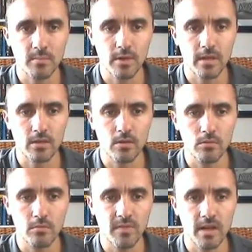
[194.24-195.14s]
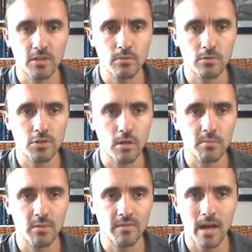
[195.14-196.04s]
is pretty cool, virtual
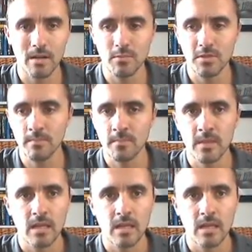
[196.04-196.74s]
jobs with Amazon.